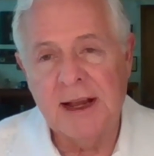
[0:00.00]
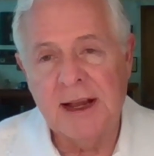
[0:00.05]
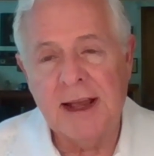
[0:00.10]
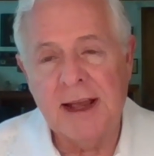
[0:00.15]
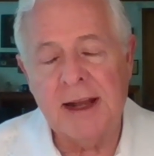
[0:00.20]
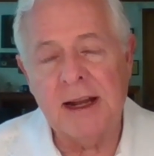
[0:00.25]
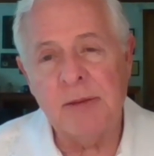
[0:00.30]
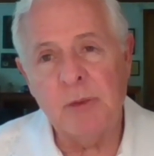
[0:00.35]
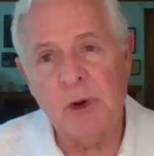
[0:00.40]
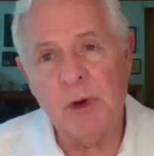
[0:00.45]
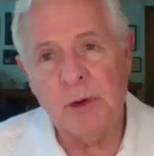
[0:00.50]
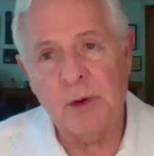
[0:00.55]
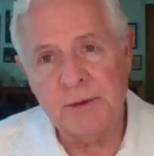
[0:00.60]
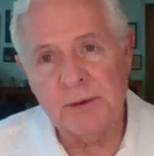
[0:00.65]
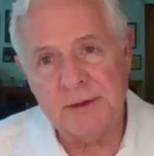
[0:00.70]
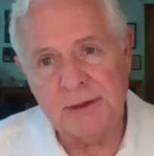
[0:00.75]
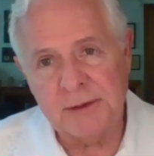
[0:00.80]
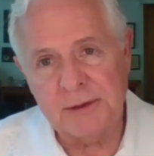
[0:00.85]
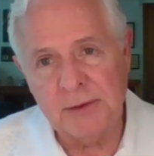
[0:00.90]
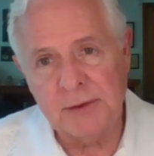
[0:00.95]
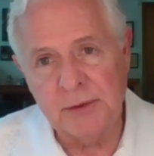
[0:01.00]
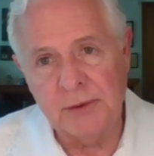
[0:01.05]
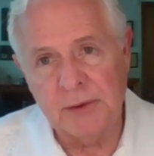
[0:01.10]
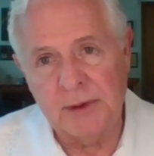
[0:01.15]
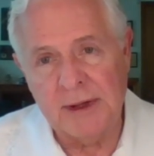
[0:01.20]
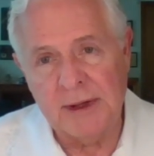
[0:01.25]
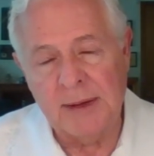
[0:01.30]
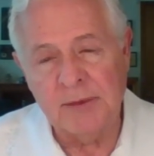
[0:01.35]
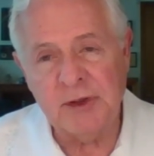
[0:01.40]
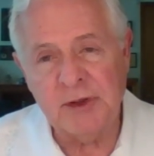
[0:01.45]
And I'm old
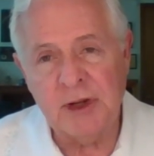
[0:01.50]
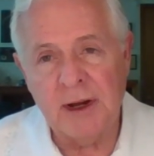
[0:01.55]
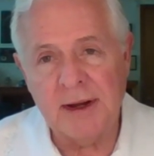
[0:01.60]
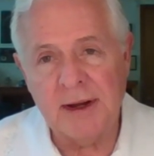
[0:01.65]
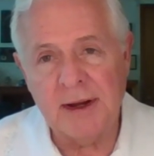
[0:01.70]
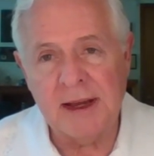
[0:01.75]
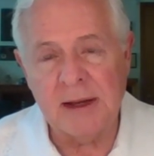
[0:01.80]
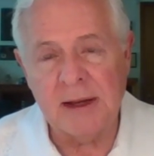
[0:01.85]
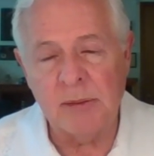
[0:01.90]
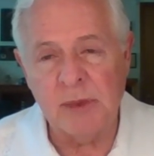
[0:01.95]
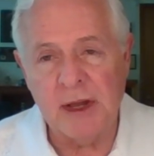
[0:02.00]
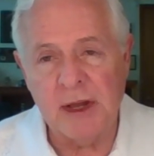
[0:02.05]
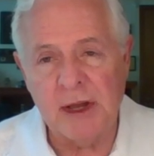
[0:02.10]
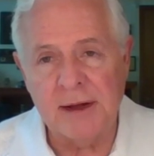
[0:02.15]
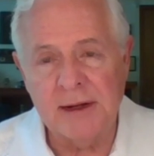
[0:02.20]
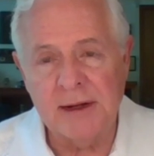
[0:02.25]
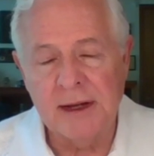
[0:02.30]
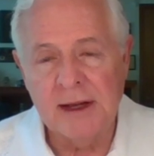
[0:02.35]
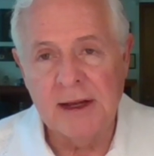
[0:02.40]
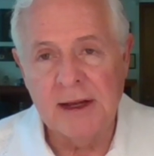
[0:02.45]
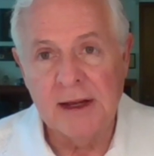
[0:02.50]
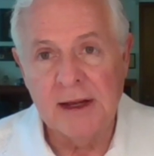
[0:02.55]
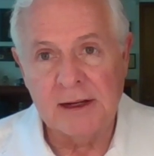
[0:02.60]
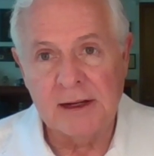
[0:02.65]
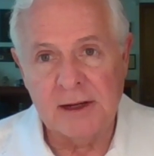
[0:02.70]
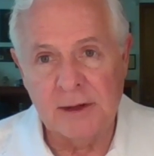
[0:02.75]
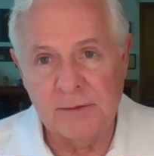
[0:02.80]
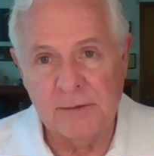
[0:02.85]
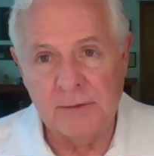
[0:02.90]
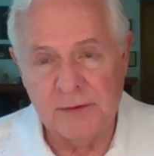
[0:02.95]
school. I'm talking about
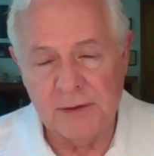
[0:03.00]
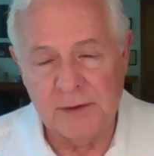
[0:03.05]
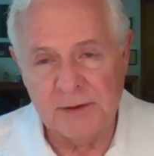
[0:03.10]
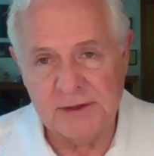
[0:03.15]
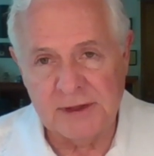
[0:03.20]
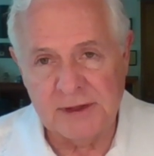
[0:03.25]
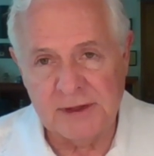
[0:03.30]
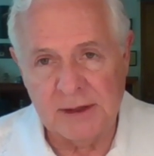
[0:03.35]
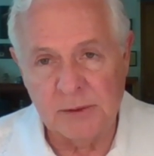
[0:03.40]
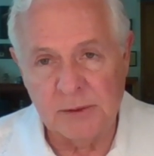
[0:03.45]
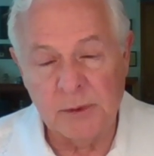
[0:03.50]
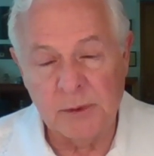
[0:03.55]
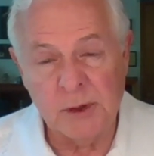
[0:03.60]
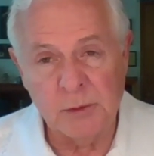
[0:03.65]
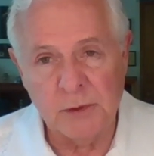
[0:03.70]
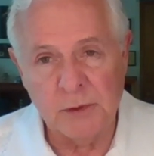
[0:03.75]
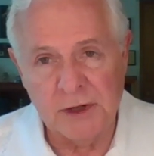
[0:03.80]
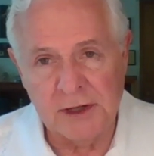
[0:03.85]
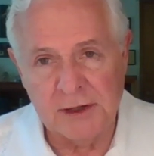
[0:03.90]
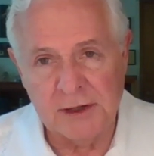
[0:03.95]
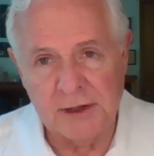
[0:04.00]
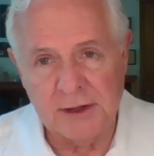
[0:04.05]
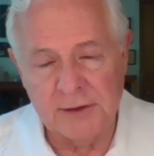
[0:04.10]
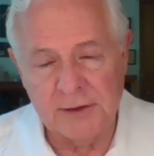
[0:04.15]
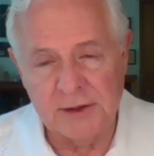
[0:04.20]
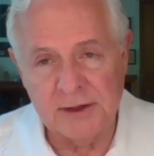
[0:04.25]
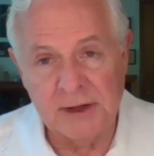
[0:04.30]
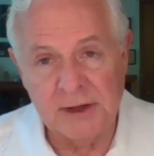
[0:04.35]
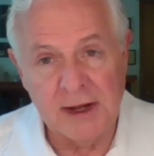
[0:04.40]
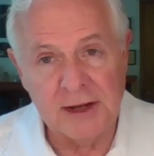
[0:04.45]
conversing with one
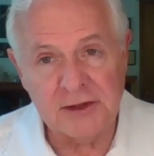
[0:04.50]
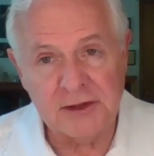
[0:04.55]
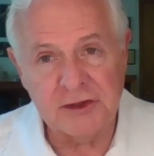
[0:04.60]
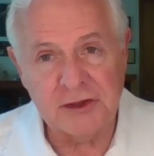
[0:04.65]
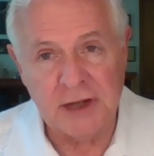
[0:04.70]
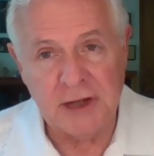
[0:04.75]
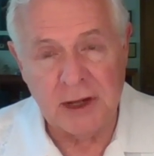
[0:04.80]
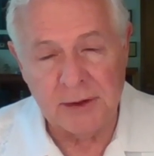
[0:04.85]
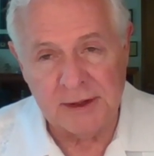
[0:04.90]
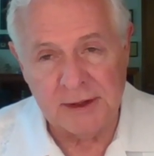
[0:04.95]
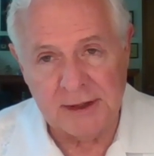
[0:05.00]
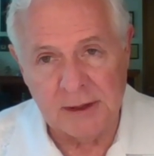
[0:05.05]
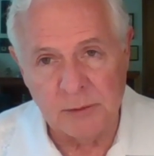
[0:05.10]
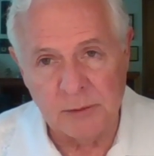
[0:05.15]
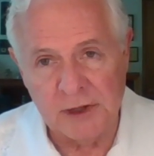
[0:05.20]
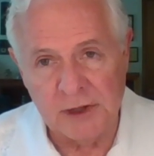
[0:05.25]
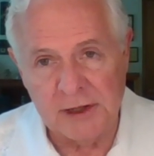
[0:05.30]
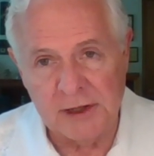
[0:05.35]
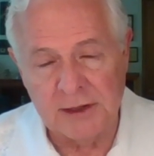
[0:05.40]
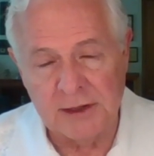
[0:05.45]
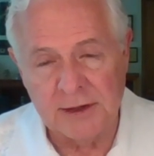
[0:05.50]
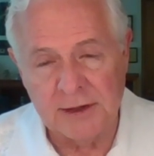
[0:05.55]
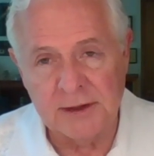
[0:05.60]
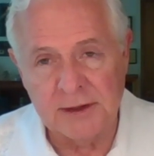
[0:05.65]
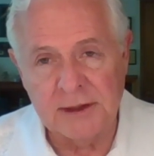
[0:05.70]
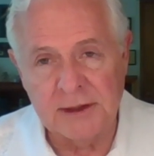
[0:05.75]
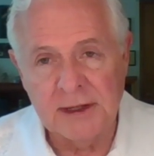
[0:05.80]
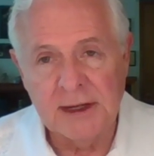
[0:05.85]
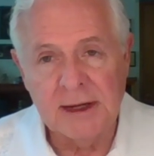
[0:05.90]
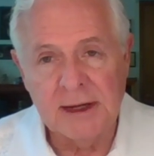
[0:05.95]
another, not shouting at one
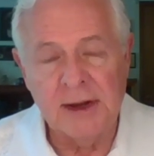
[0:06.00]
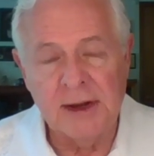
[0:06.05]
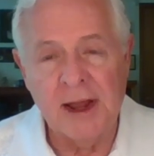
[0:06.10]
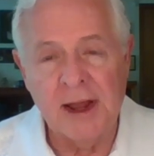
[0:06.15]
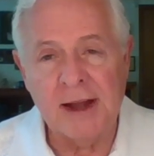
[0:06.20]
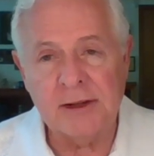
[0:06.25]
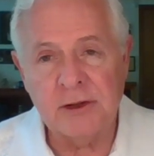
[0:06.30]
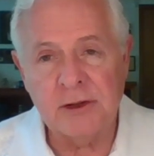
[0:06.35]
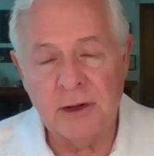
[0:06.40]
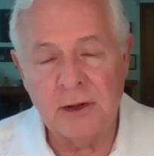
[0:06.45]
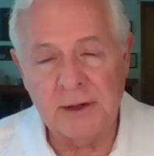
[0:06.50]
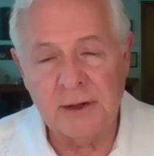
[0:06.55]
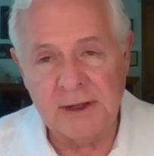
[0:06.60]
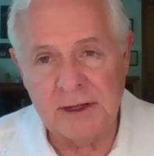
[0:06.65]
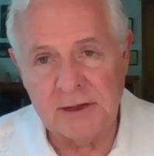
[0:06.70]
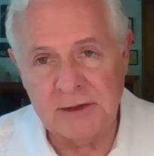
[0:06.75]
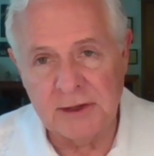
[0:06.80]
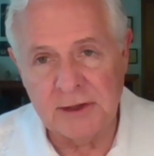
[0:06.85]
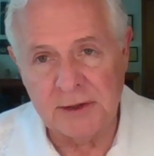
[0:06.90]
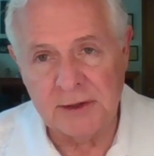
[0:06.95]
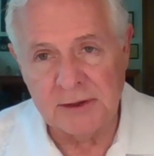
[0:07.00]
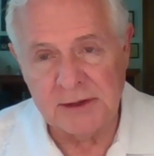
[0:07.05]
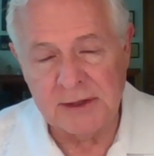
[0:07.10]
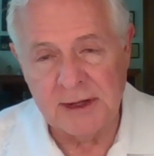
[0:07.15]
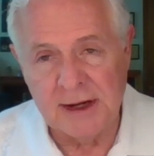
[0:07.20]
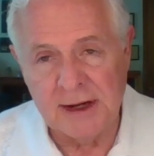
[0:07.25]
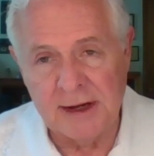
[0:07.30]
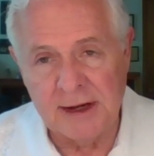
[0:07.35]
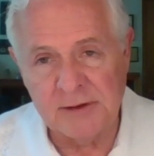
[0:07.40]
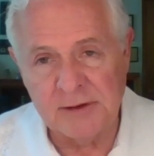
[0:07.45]
another, not calling each other's
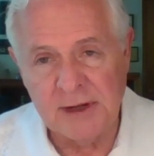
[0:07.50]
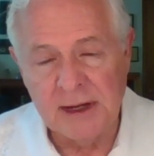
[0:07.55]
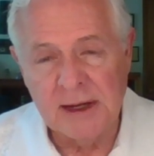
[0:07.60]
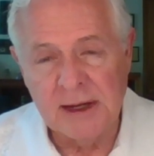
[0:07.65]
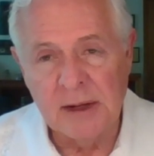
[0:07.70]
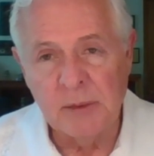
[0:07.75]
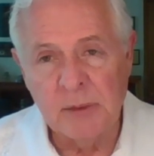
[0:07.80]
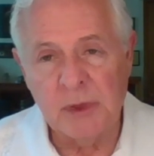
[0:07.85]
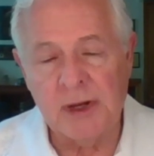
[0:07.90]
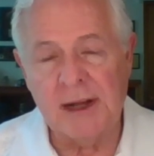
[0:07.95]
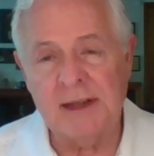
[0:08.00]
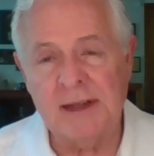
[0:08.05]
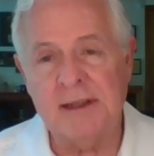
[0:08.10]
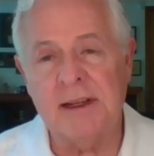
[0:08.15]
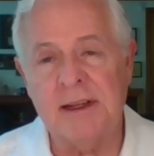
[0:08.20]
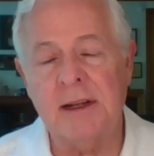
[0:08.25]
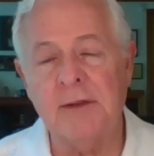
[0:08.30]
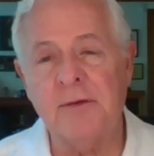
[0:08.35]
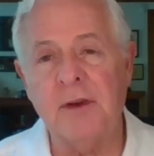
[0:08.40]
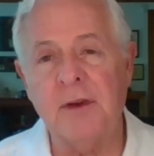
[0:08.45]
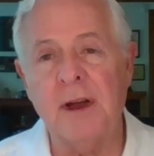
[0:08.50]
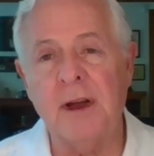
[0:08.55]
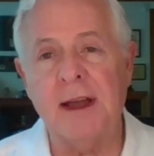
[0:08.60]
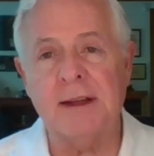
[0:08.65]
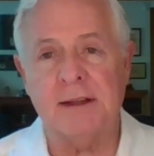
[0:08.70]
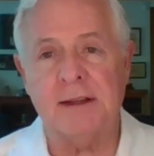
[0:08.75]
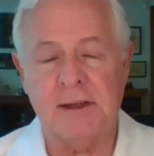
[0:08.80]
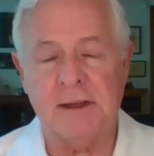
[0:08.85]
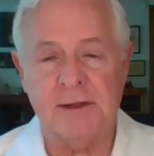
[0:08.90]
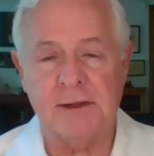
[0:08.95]
names, but
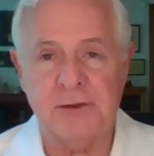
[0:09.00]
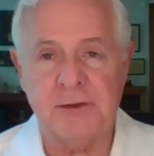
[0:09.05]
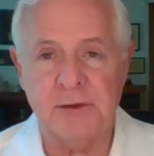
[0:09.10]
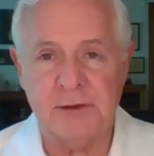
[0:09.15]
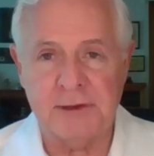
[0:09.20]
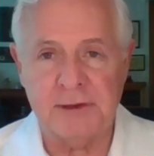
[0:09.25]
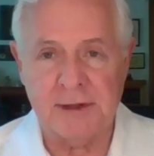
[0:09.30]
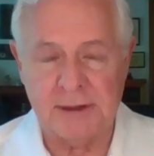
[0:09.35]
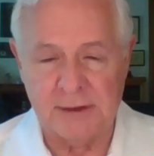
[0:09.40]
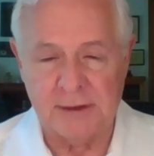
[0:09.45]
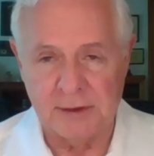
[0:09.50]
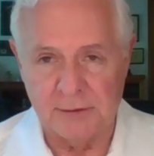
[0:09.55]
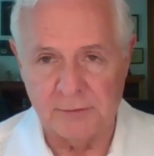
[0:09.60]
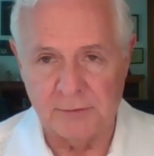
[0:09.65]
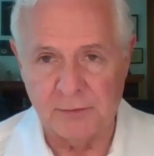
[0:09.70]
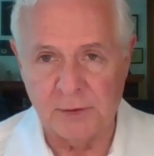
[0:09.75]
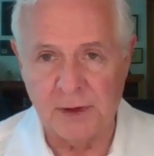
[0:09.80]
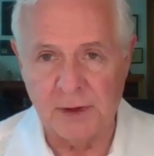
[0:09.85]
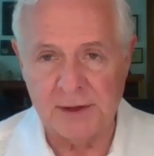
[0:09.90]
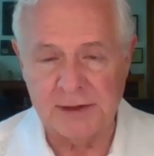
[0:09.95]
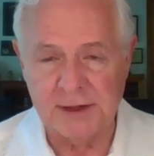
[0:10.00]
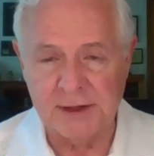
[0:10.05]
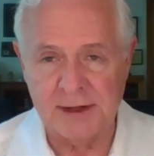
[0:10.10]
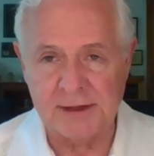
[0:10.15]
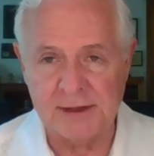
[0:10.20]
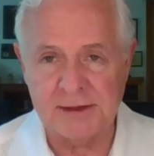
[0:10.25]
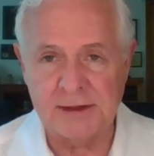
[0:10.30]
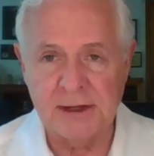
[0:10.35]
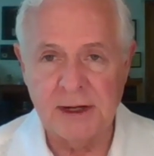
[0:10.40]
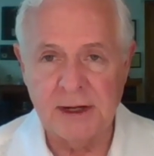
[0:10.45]
identifying the issues that confront
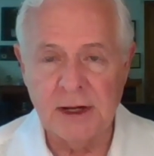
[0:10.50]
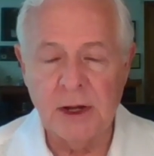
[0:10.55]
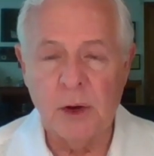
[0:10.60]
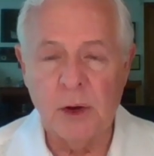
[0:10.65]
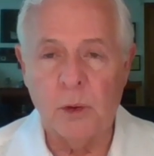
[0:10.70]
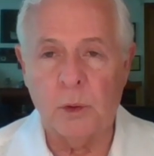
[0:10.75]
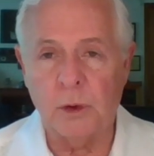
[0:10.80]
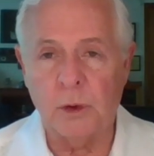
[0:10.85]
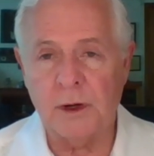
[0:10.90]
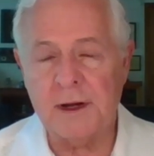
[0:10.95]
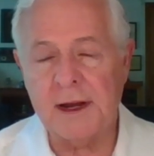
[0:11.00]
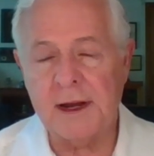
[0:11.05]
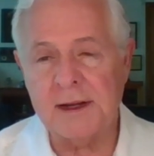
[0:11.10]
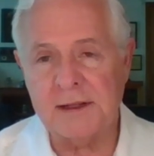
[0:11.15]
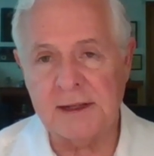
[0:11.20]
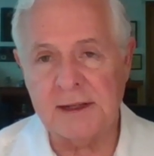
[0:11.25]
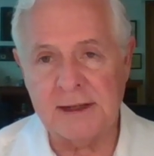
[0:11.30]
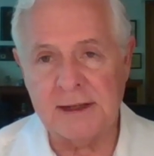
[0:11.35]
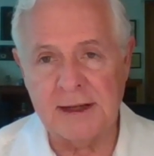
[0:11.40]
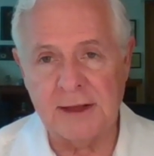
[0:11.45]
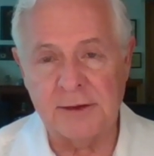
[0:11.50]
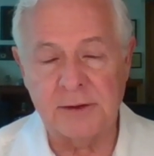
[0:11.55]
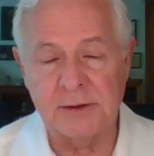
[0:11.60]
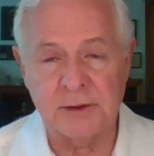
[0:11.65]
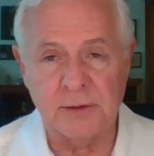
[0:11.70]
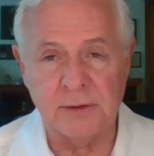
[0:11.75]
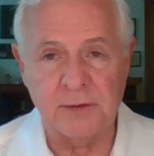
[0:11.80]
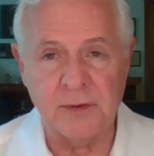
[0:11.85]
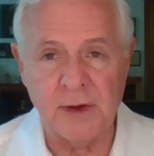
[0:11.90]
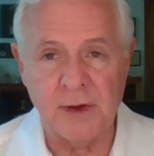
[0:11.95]
us working together
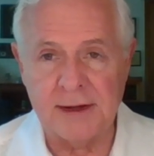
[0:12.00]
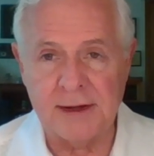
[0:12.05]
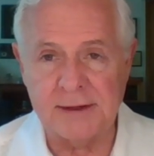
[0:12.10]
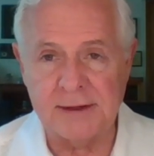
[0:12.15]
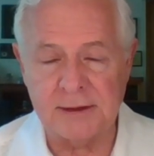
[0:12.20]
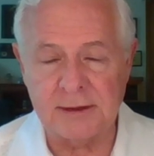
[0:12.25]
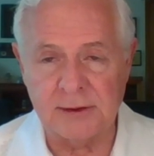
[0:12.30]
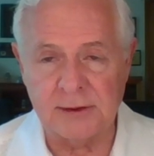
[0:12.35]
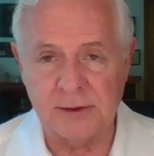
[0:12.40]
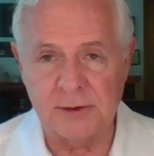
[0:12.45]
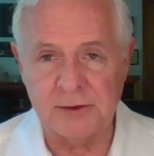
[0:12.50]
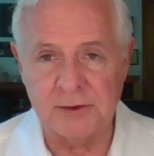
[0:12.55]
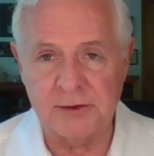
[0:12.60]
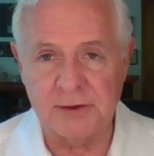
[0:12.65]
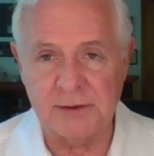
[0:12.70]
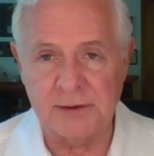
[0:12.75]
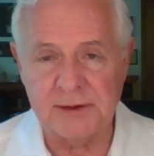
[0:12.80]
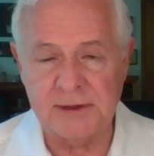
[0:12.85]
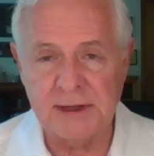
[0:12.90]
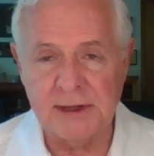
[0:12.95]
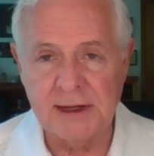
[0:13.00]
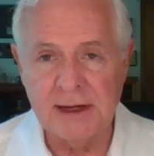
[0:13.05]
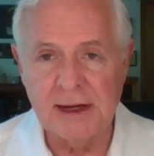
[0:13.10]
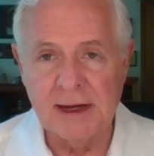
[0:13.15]
to find solutions,